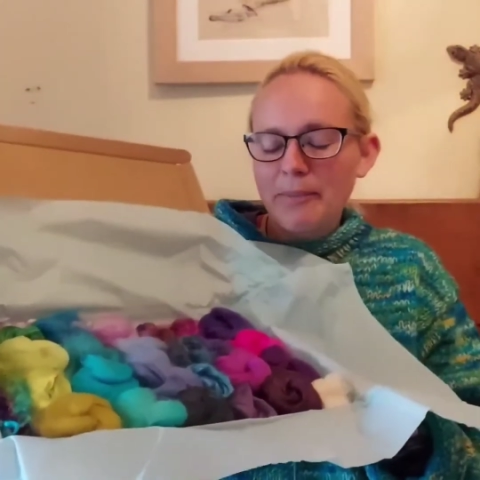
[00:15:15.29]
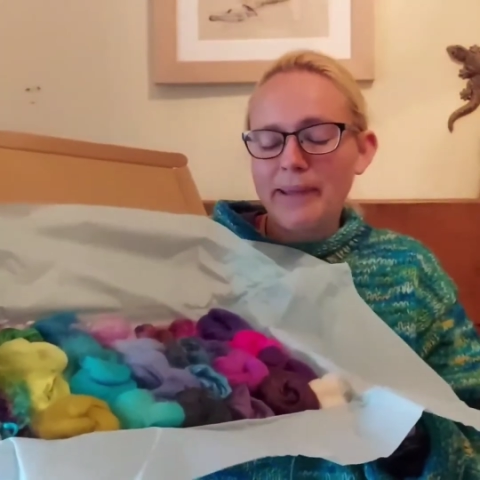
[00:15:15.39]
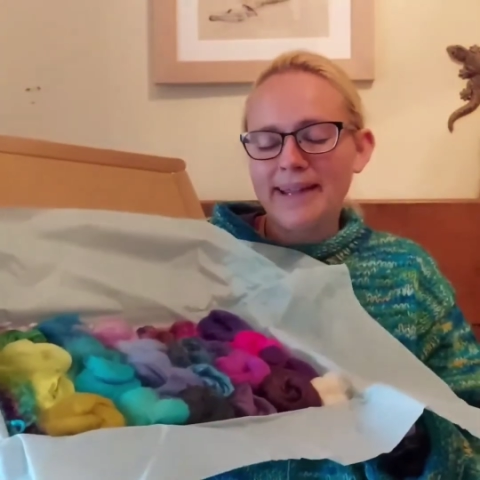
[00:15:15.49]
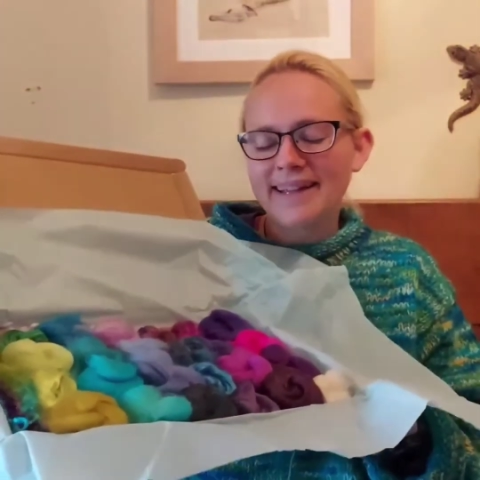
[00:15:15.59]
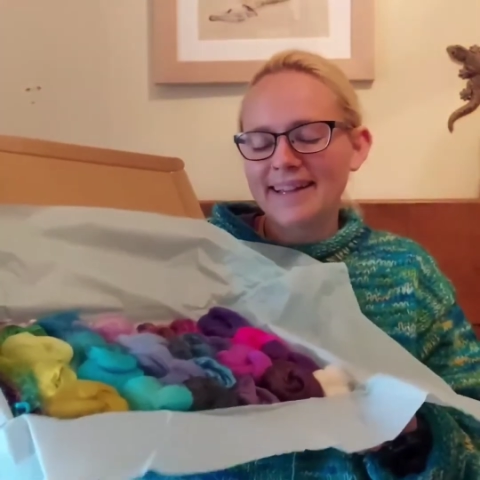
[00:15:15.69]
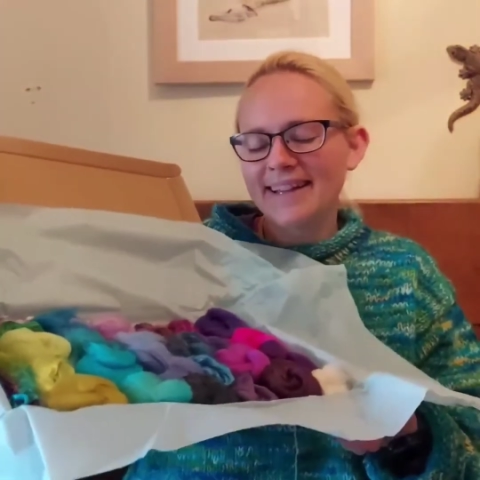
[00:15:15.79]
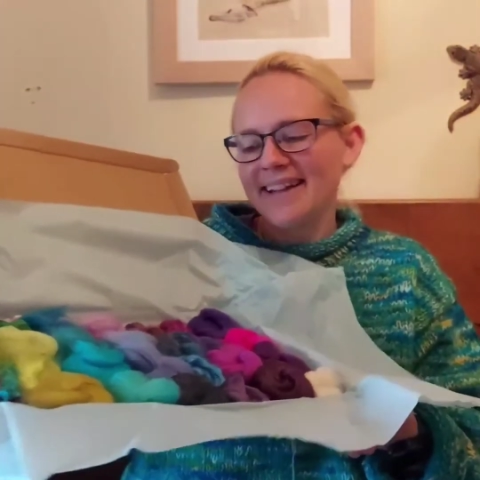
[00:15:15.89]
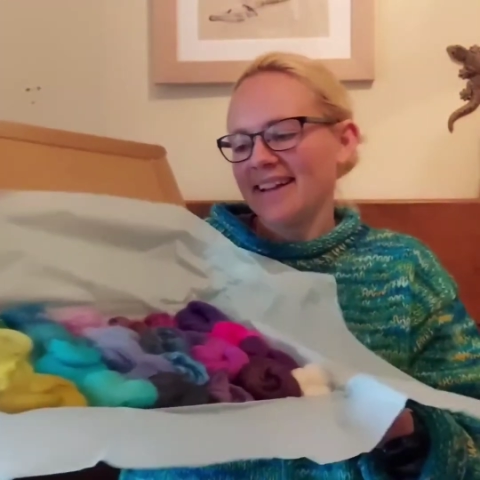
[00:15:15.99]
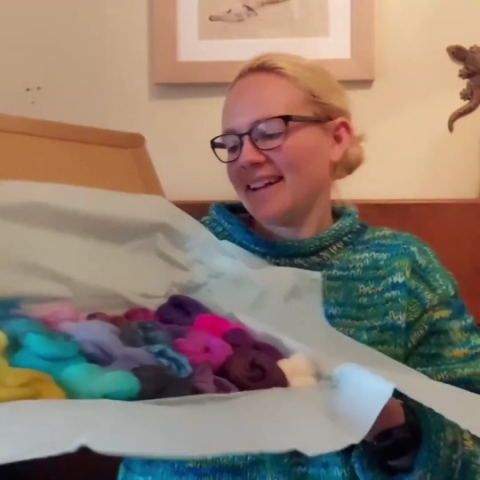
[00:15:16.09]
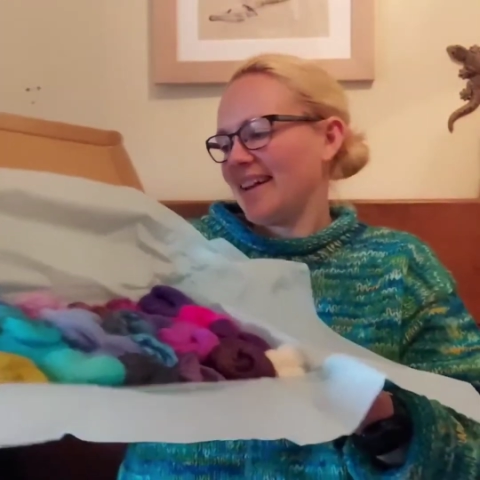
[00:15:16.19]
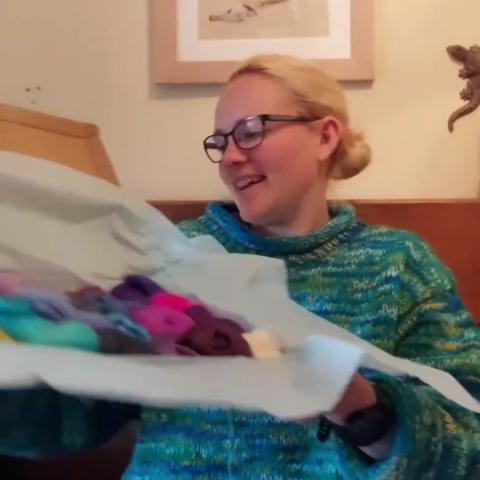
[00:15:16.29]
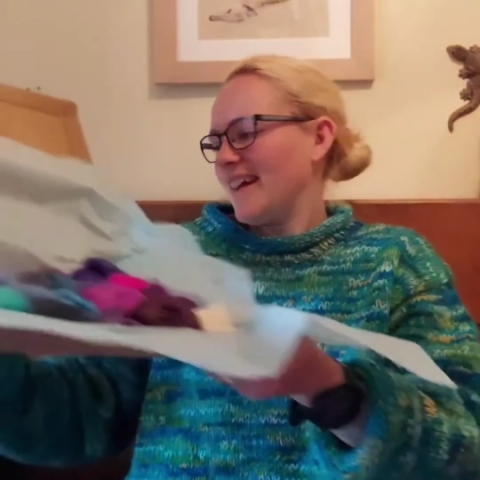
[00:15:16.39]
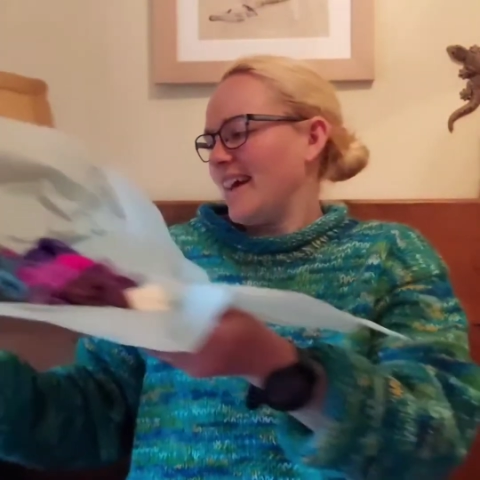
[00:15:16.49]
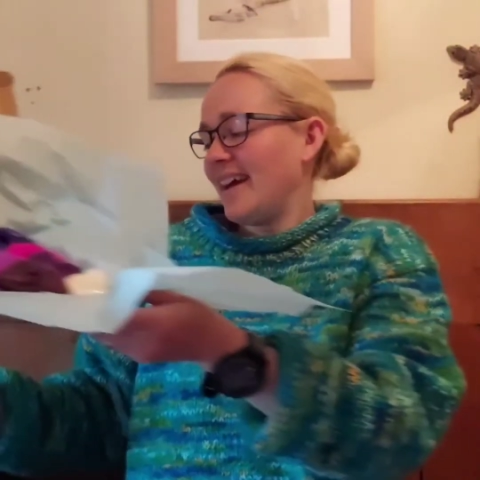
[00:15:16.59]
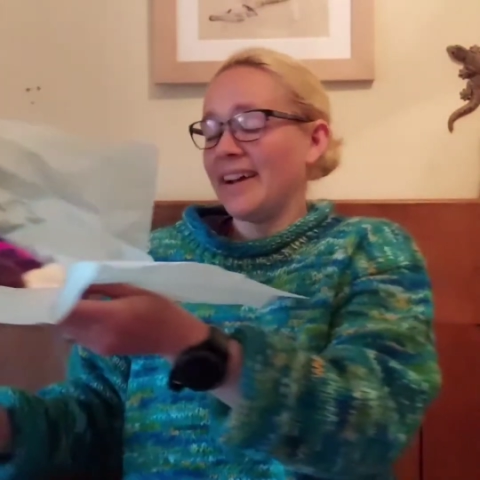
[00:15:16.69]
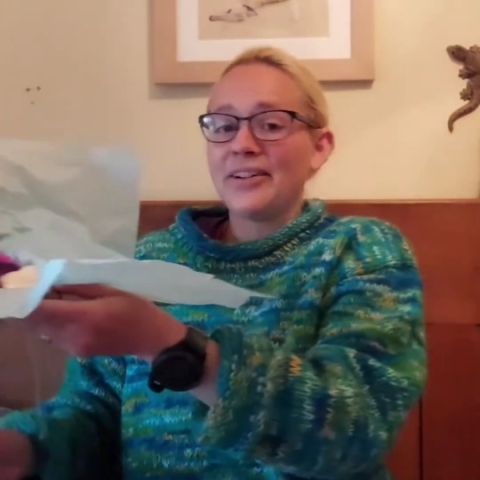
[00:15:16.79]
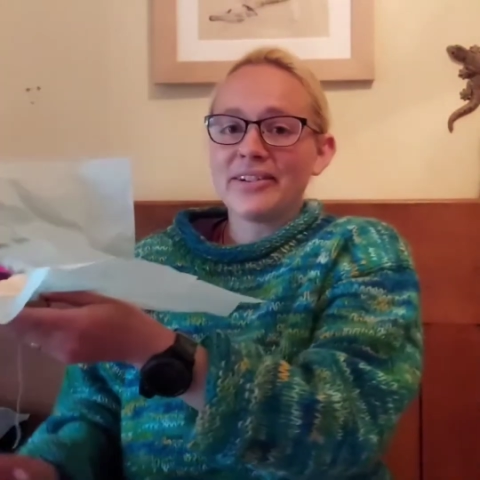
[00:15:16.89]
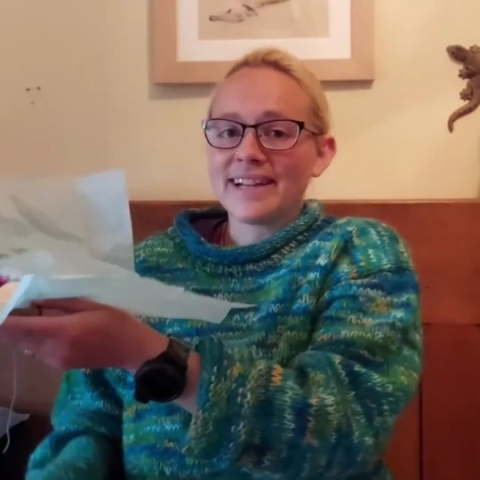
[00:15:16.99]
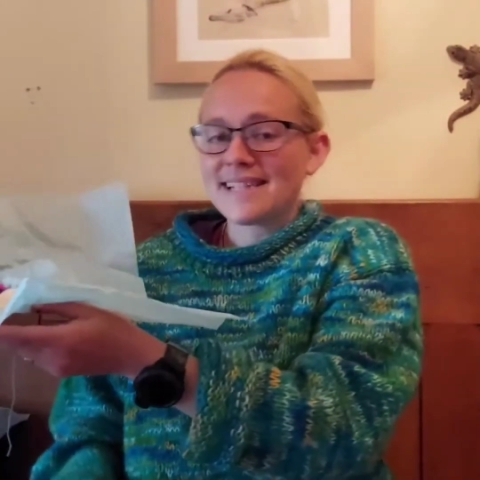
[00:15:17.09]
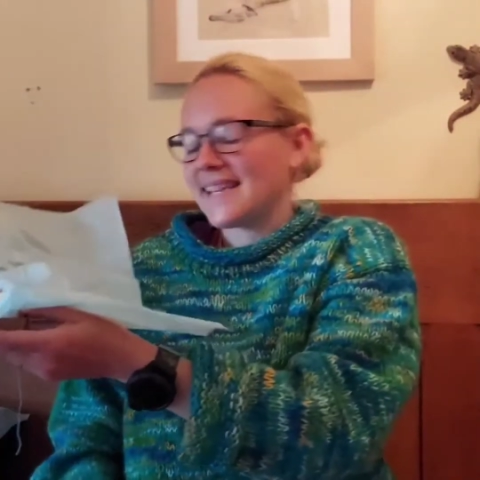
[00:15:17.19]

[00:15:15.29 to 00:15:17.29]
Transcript: pink and green